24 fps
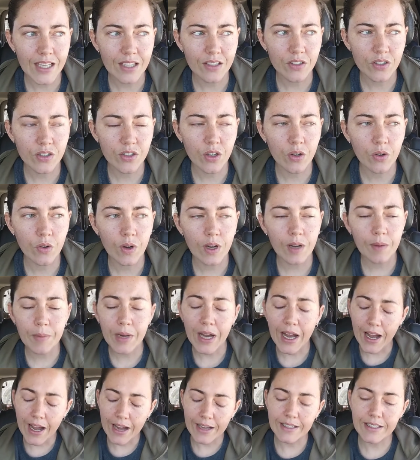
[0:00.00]
So
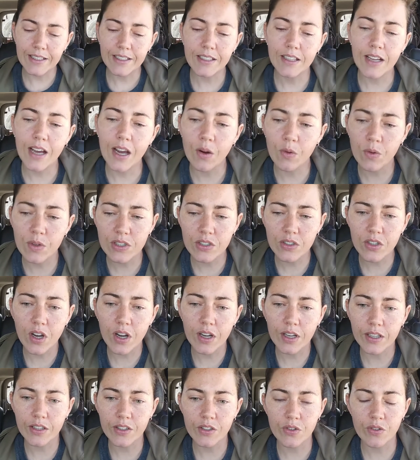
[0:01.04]
I was
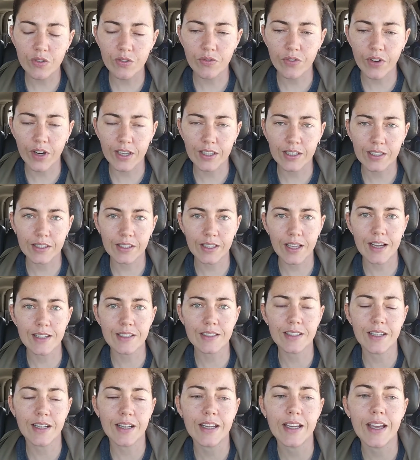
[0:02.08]
talking to a friend
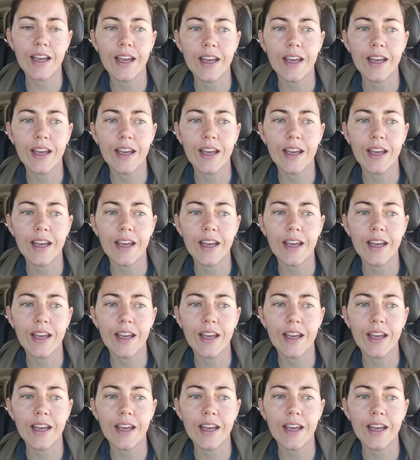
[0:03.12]
last night,